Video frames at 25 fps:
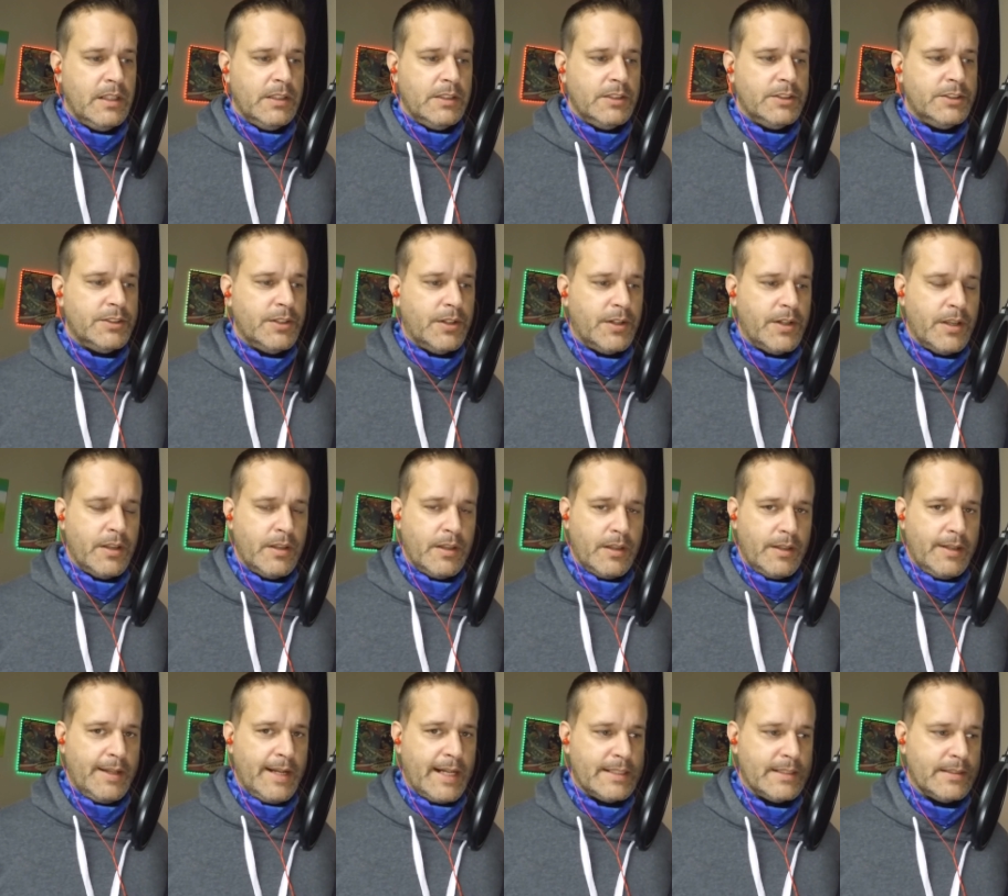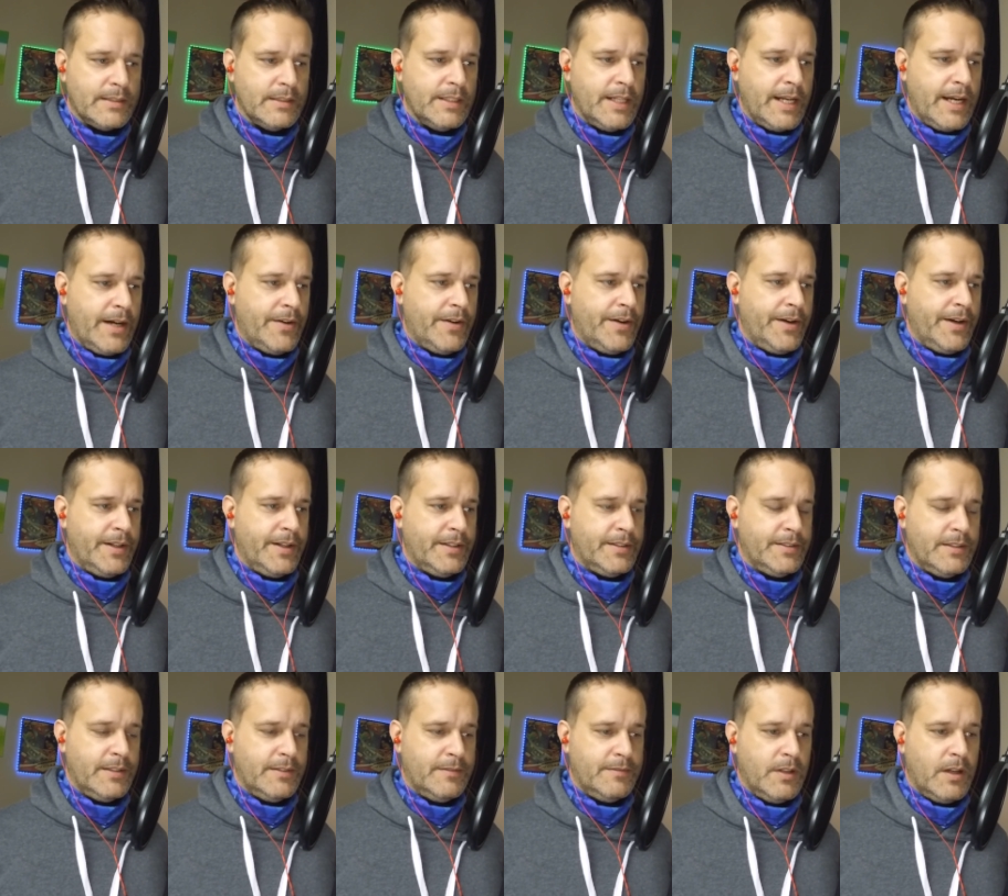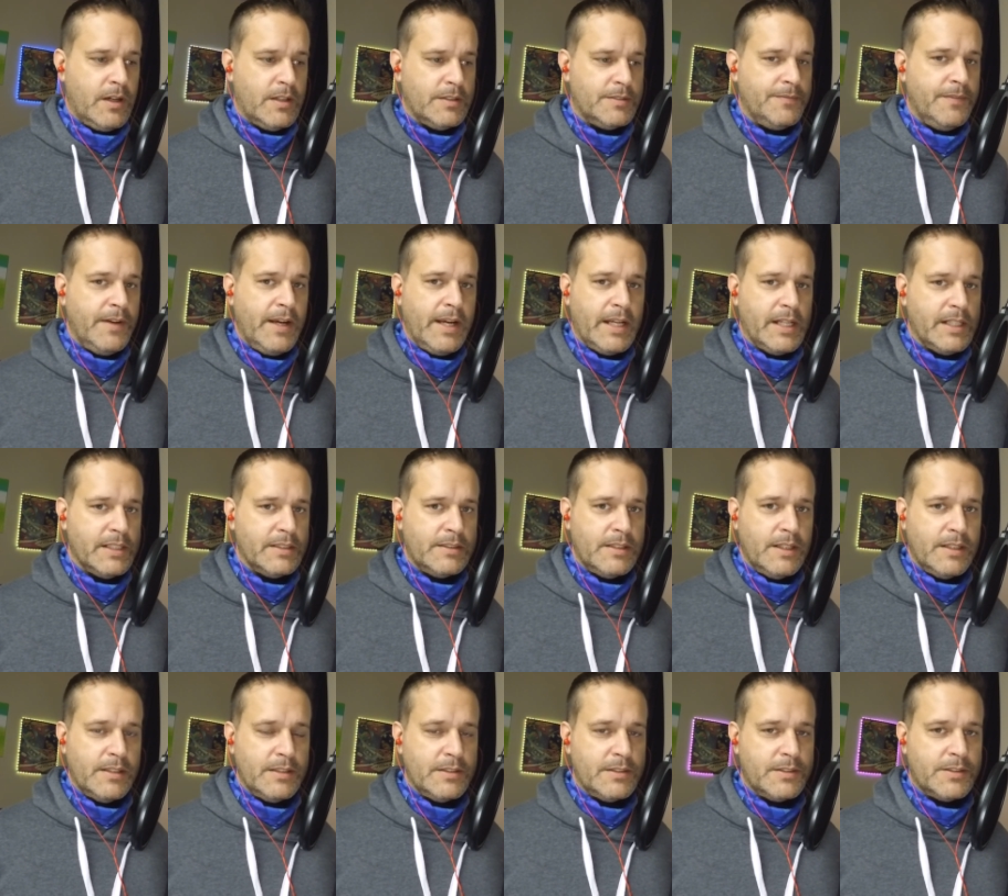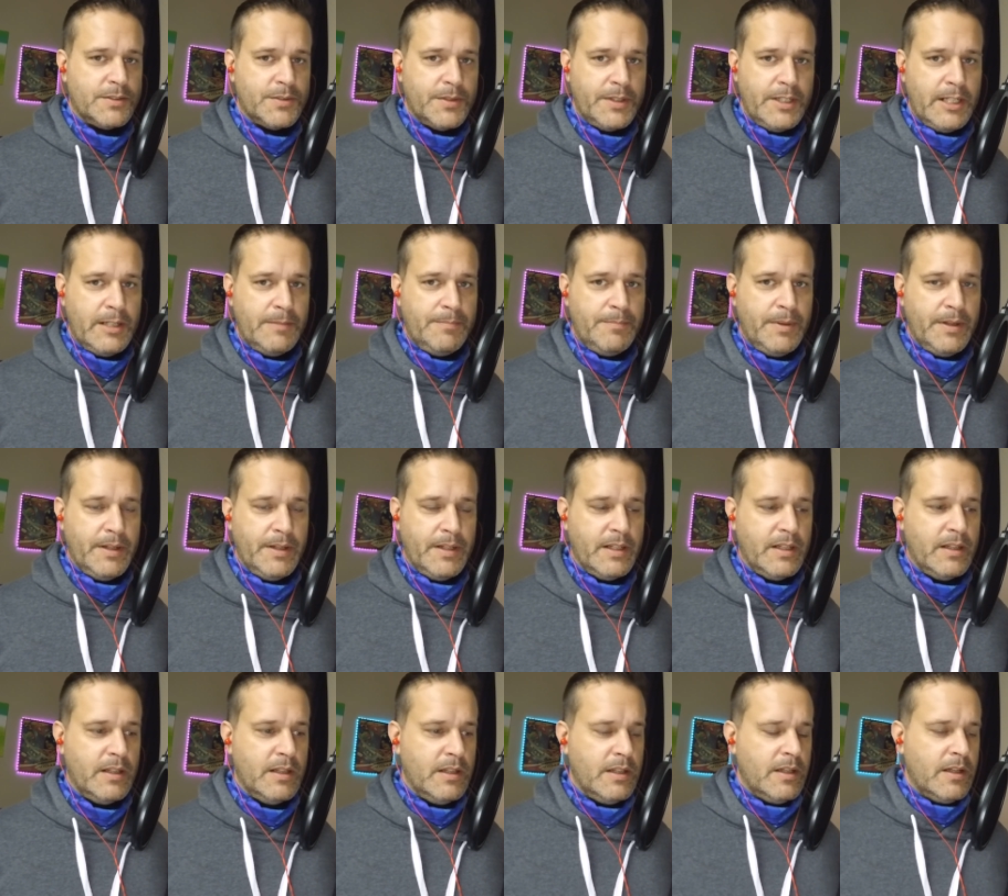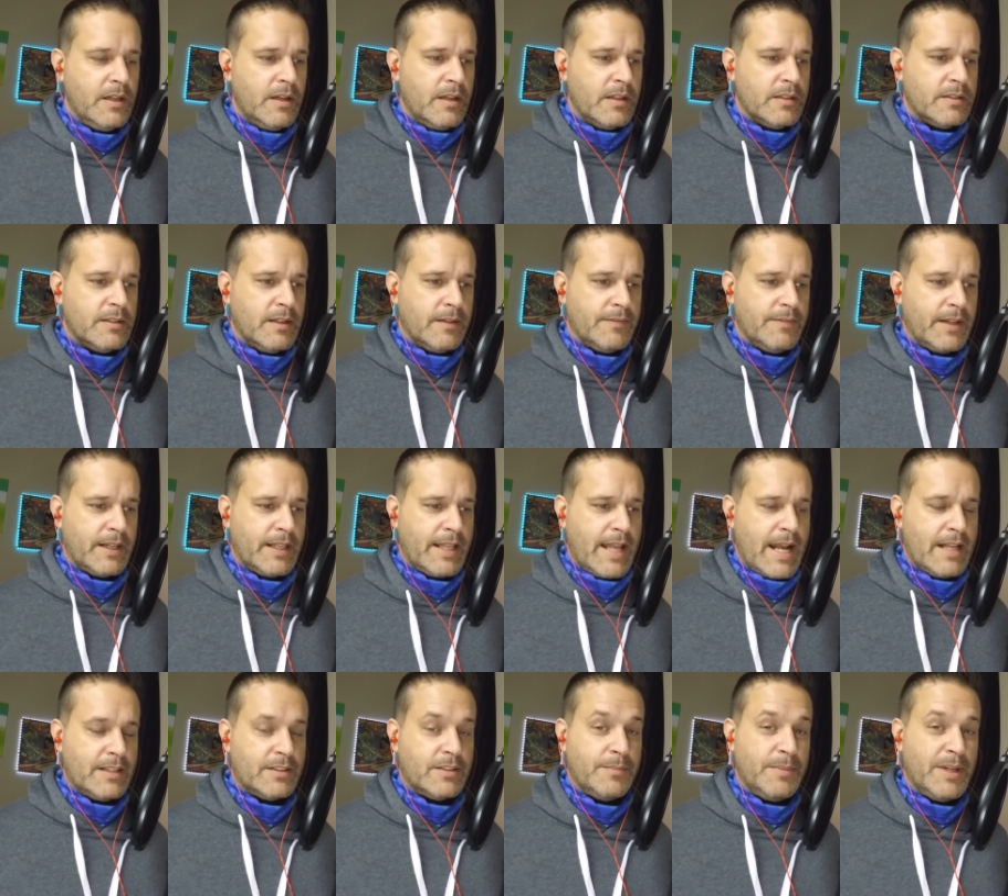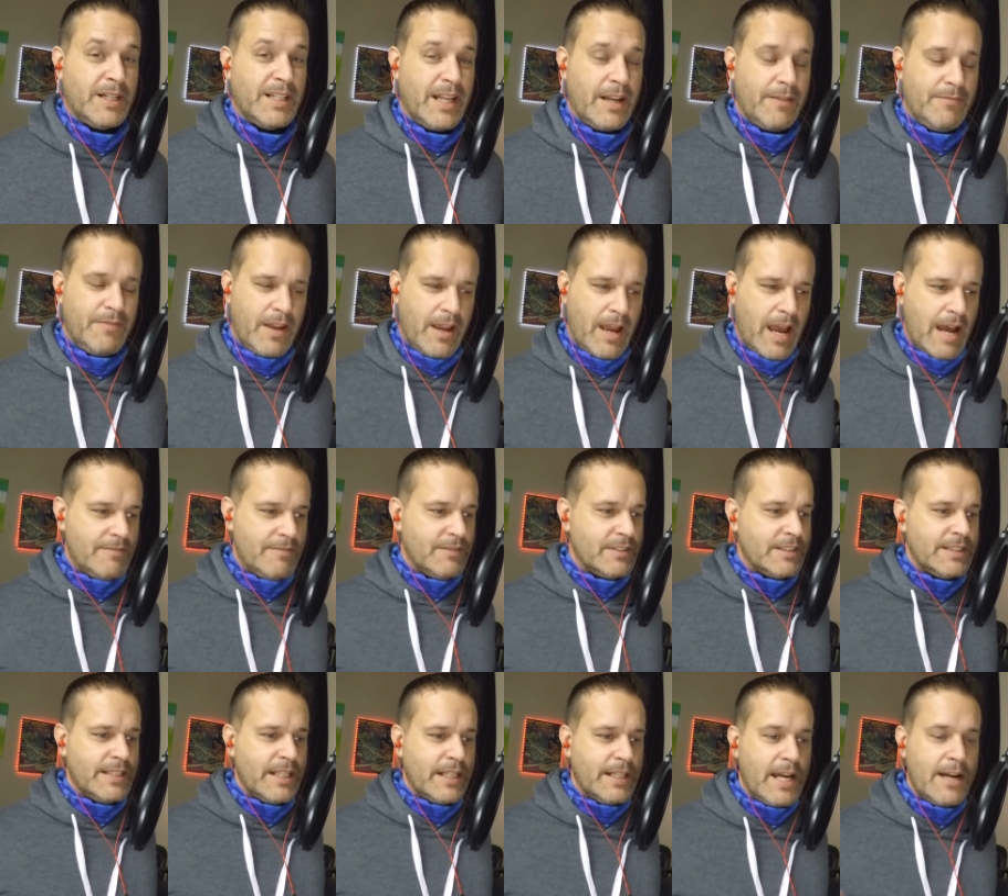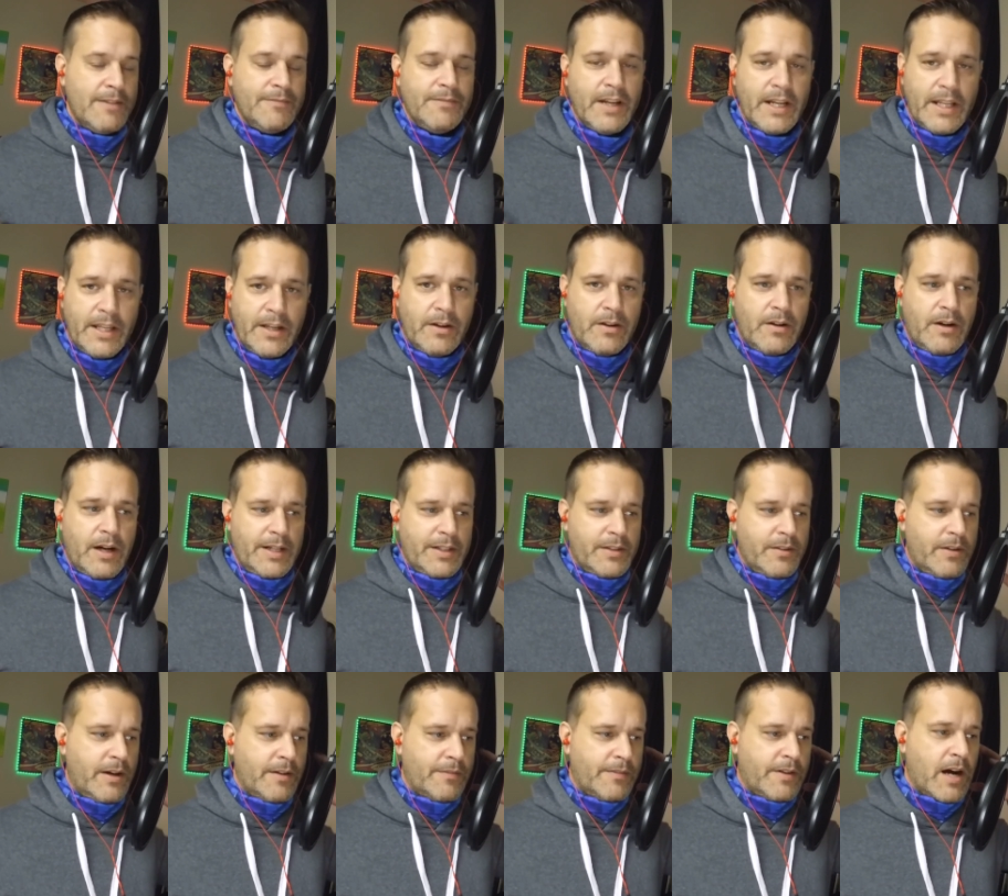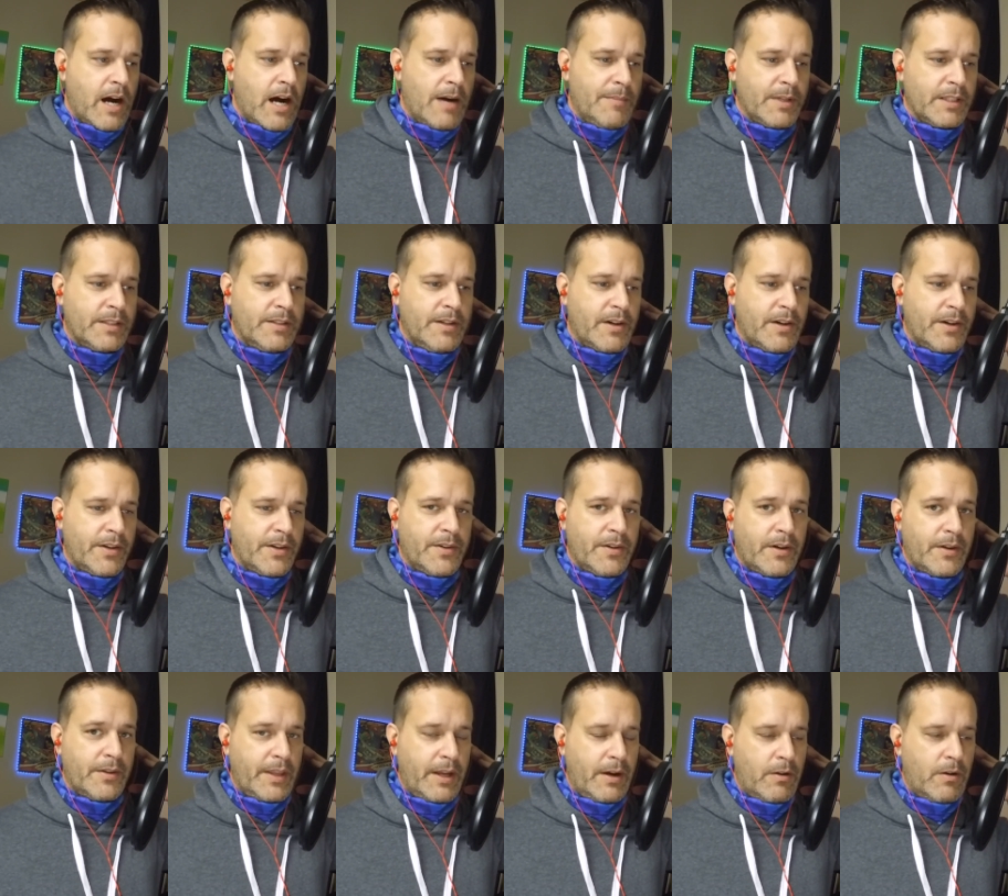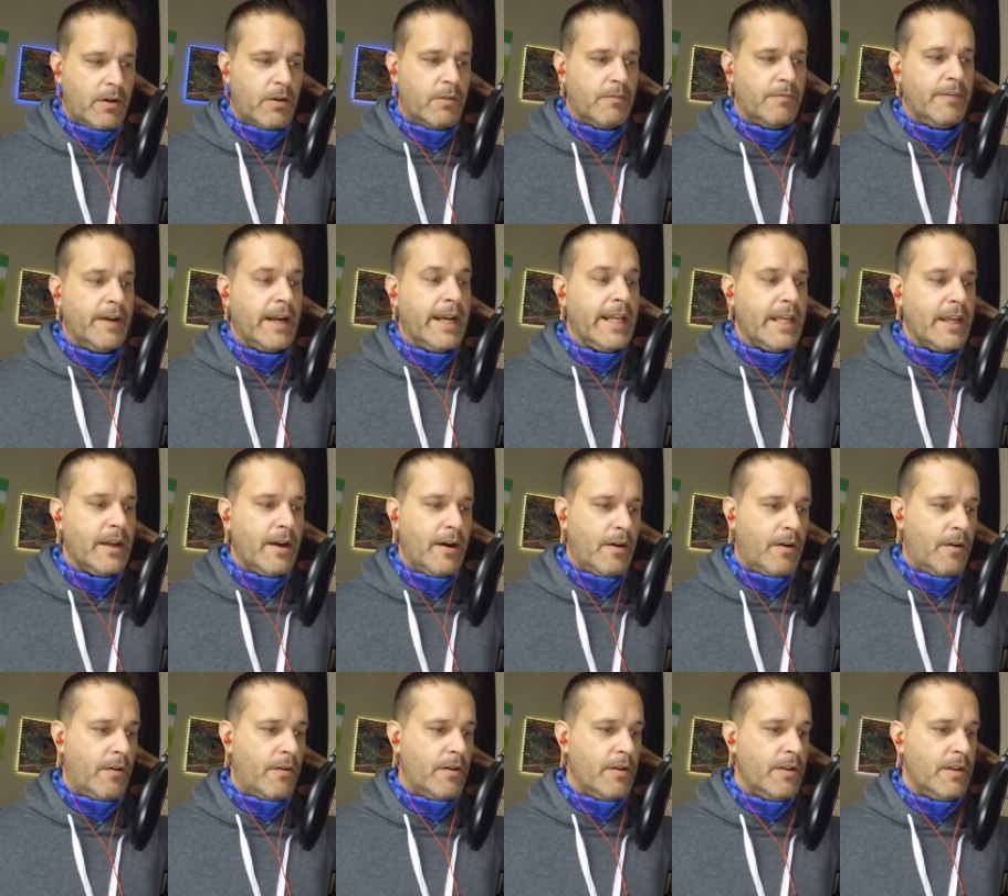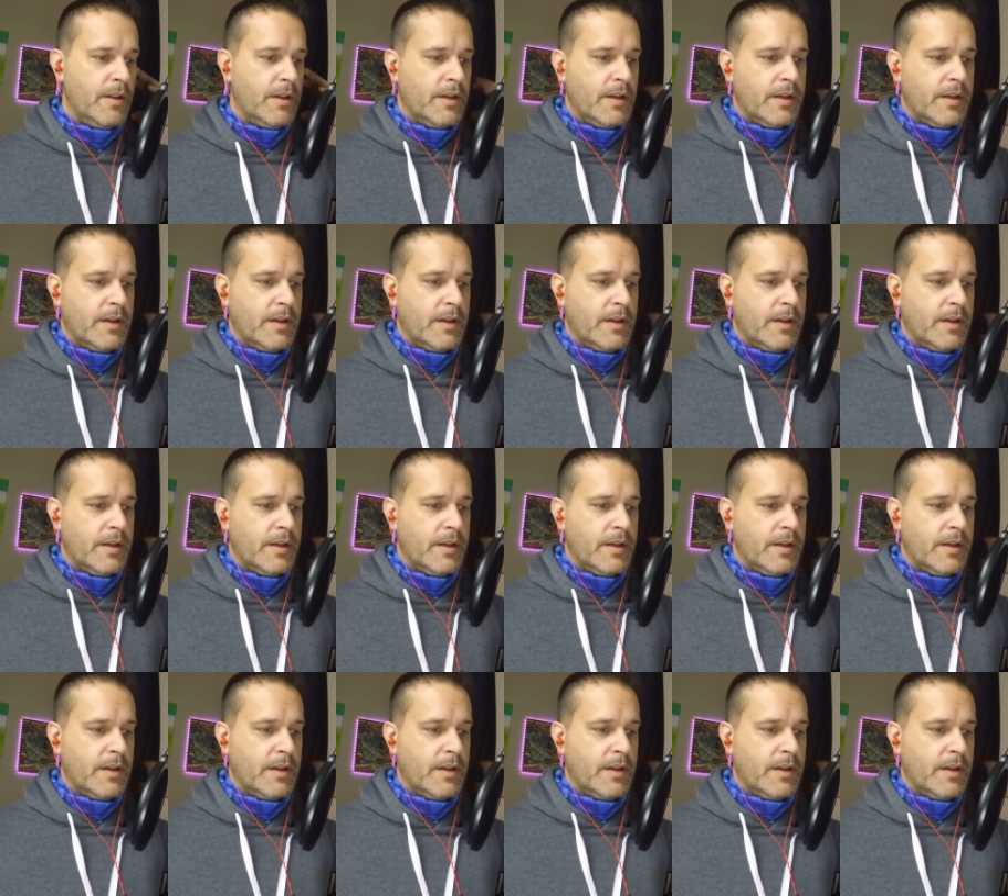show you the desolate areas of Las Vegas on the Strip and stuff like that. So, but if you haven't seen that video, I do have commentary throughout that whole video.